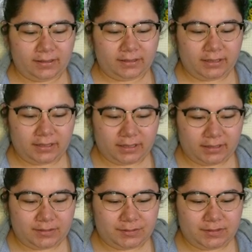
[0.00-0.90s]
Like,
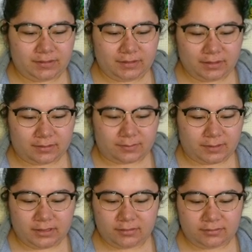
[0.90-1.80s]
I see the
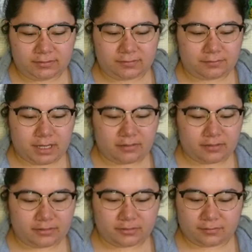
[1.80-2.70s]
appeal to
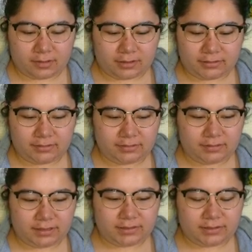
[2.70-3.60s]
marijuana.
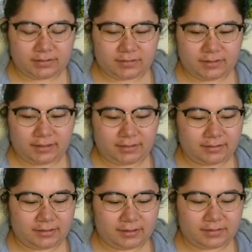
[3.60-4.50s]
It just, like,
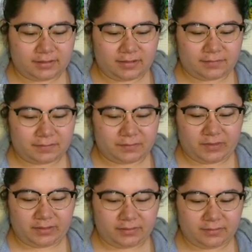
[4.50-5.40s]
it's not for
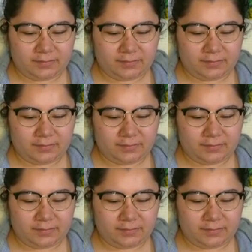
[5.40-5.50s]
me.